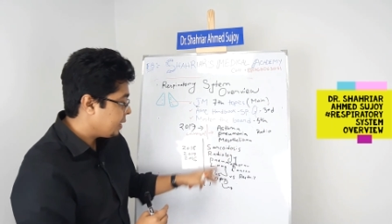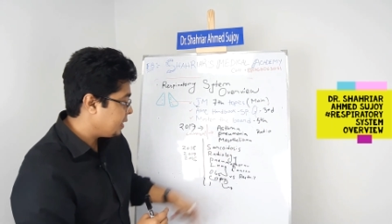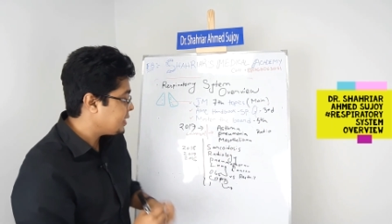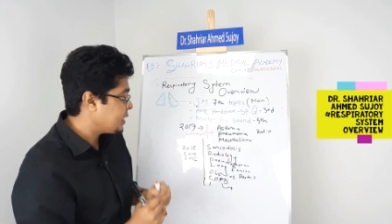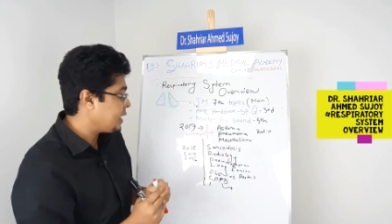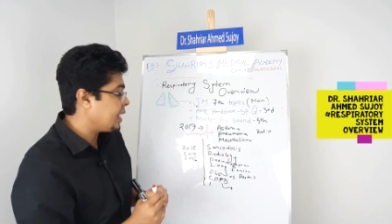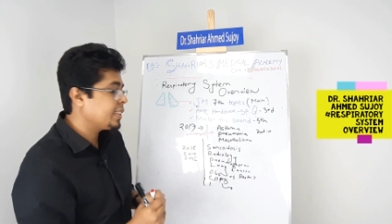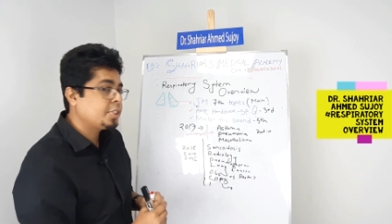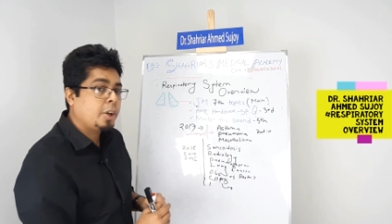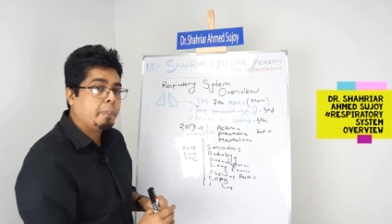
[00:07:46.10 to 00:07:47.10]
These are the
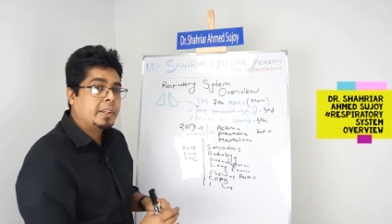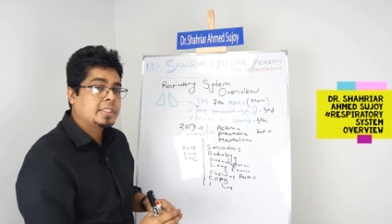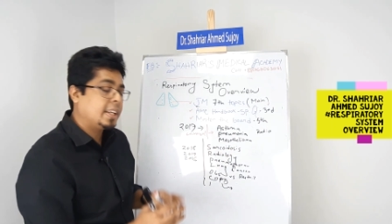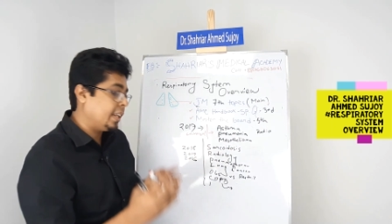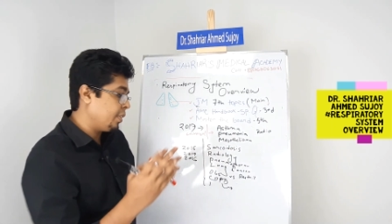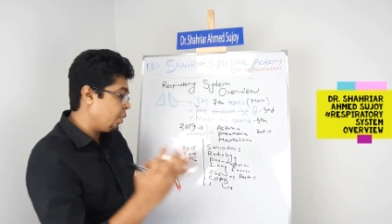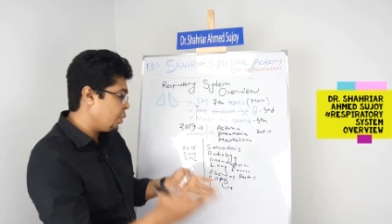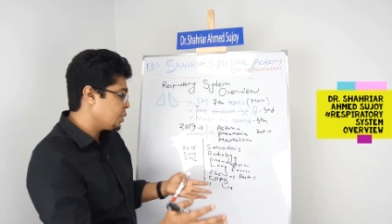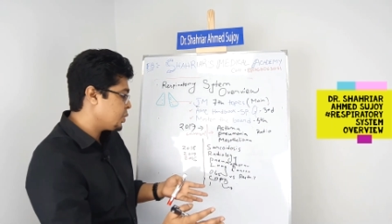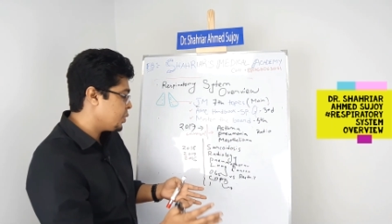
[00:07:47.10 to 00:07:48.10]
other topics, and
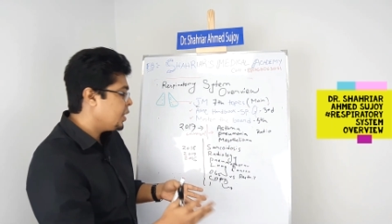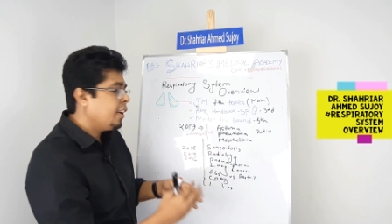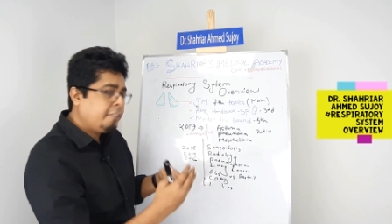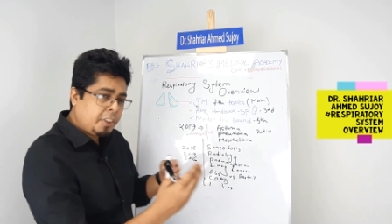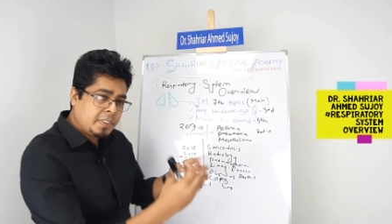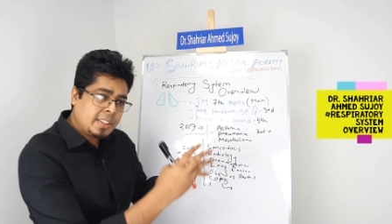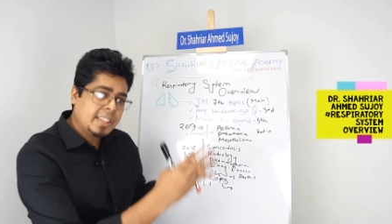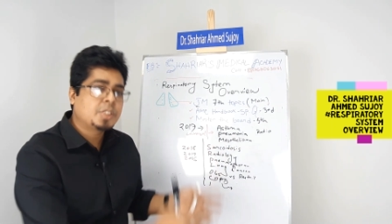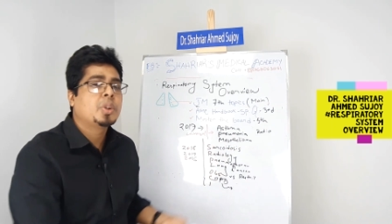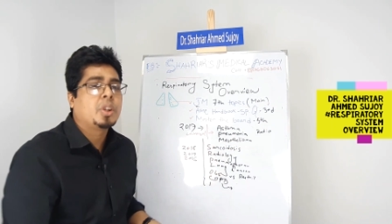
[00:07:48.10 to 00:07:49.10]
also few of the
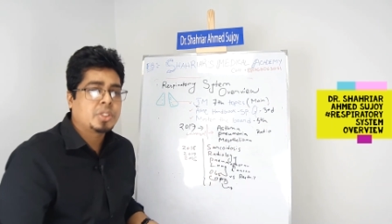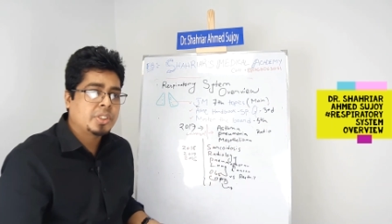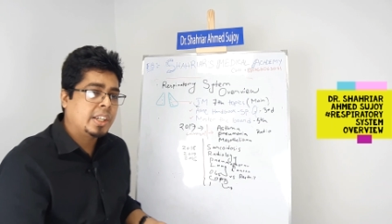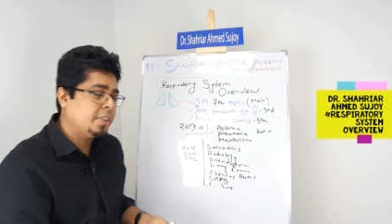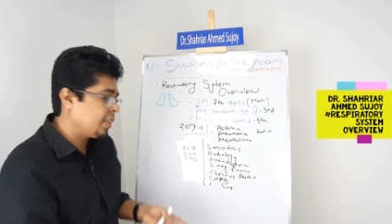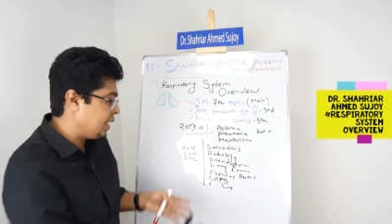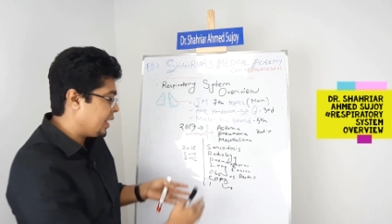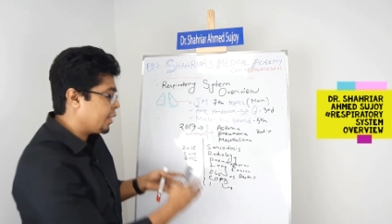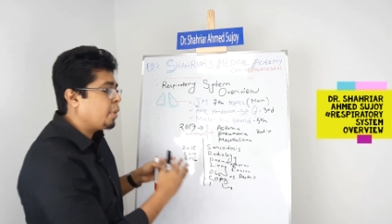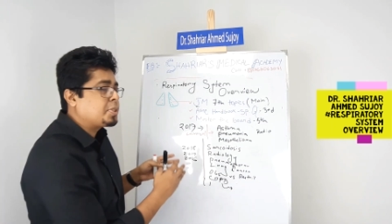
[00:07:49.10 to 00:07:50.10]
things we'll also tell you,
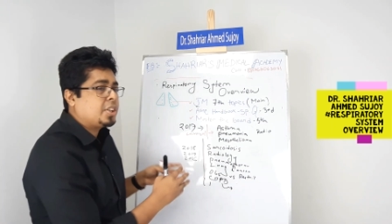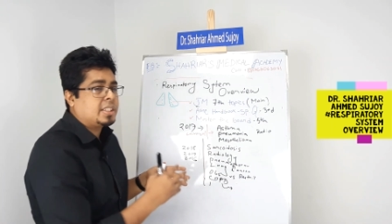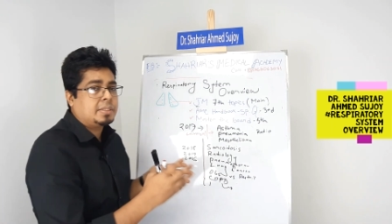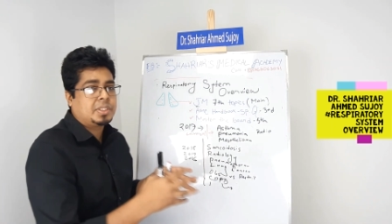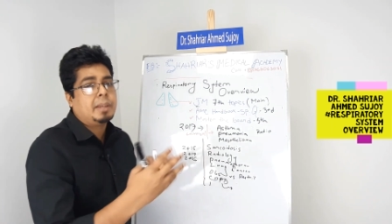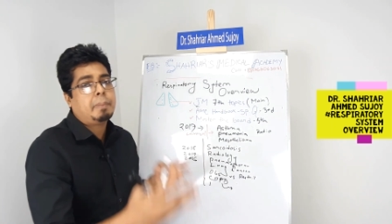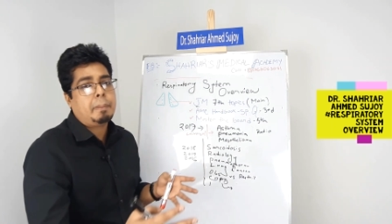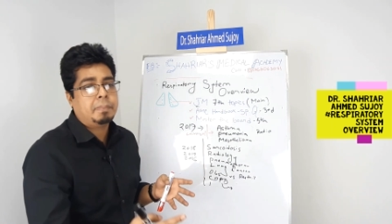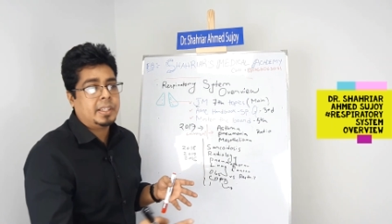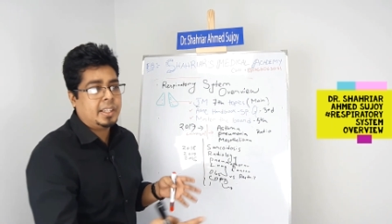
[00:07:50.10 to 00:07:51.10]
like obstructive sleep
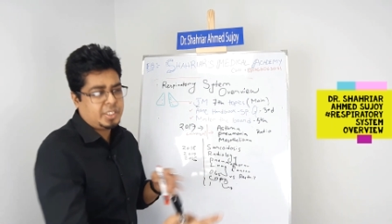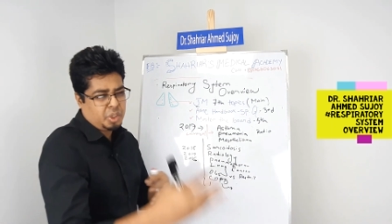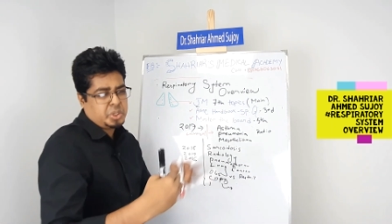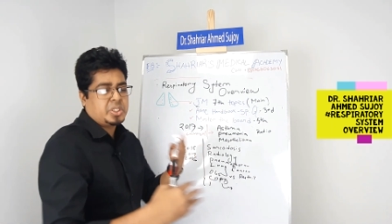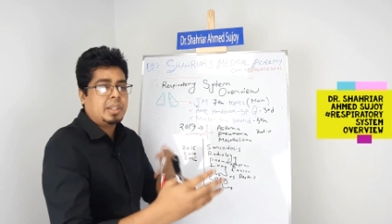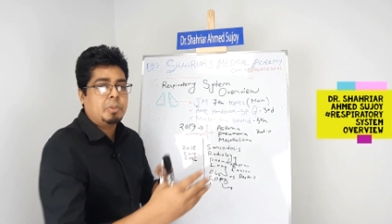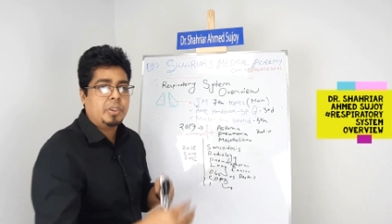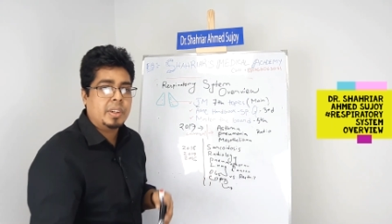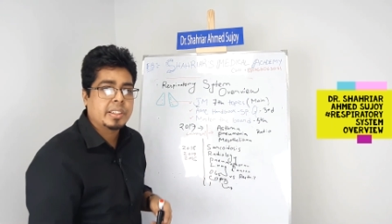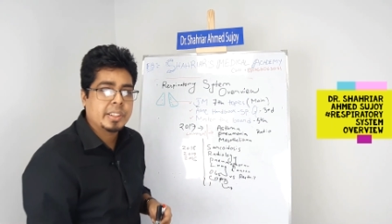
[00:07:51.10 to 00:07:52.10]
apnea is also somewhere
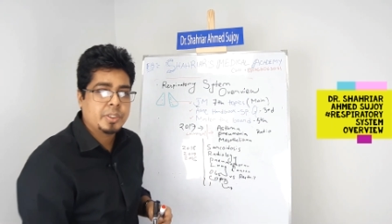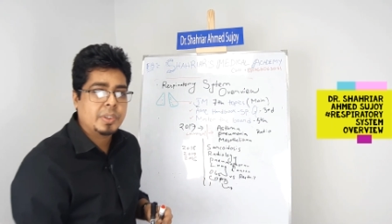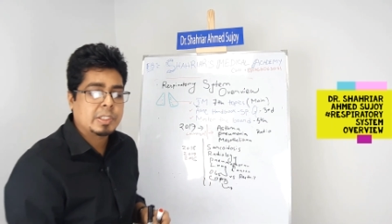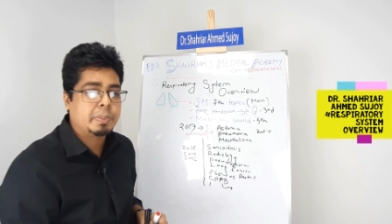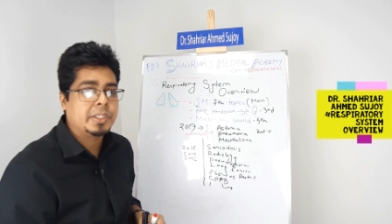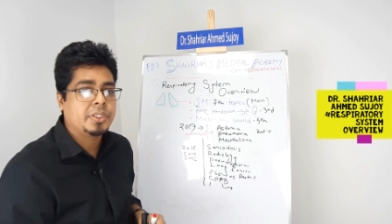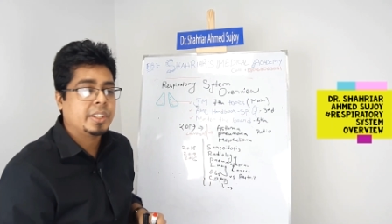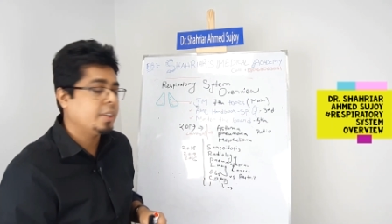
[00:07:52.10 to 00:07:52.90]
related to respiratory.